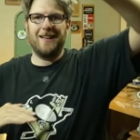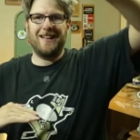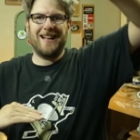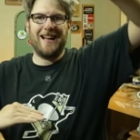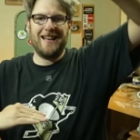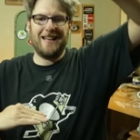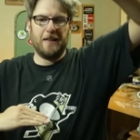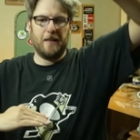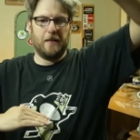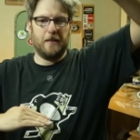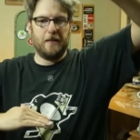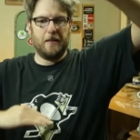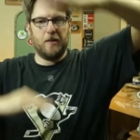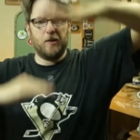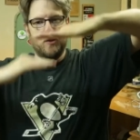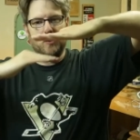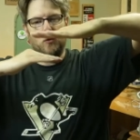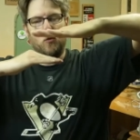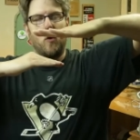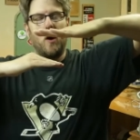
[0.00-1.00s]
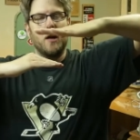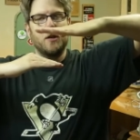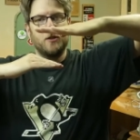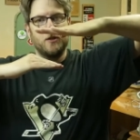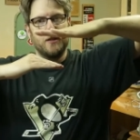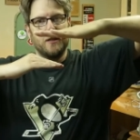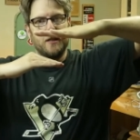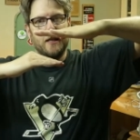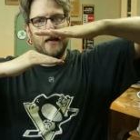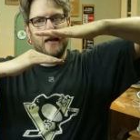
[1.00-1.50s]
it kind of
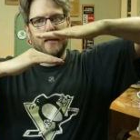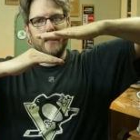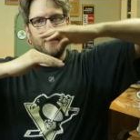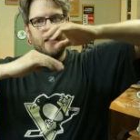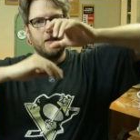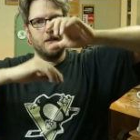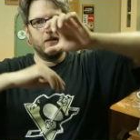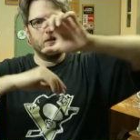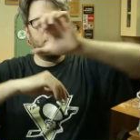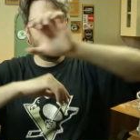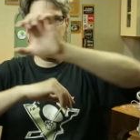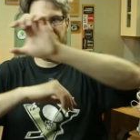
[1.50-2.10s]
squashes that and